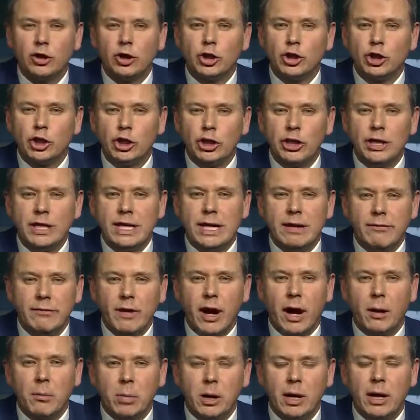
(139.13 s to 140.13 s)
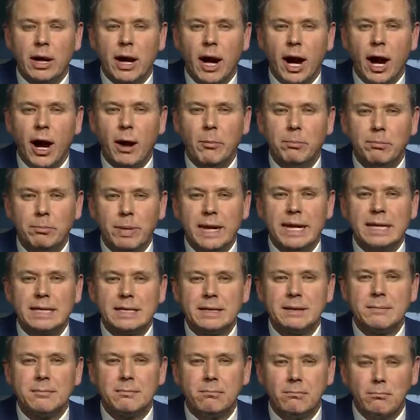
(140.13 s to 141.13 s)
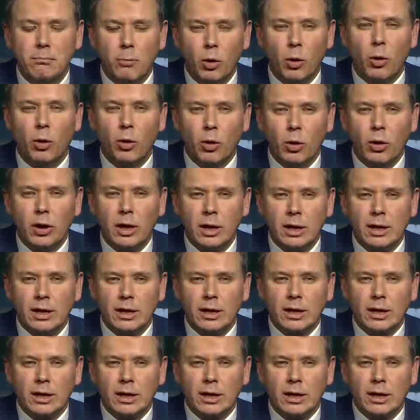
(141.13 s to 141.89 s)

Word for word: that should give up a bit more.